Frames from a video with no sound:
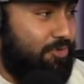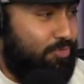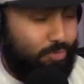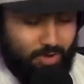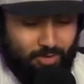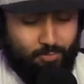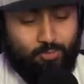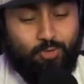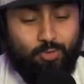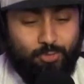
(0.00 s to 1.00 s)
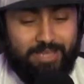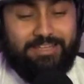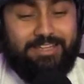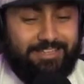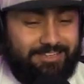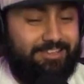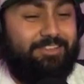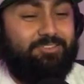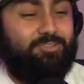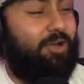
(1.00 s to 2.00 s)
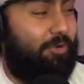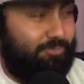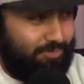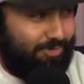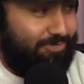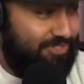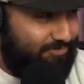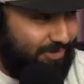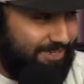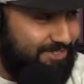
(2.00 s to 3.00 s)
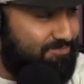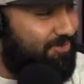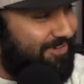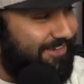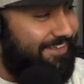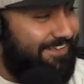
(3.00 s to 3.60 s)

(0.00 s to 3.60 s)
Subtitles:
who are who we need to help grow this fucking sport.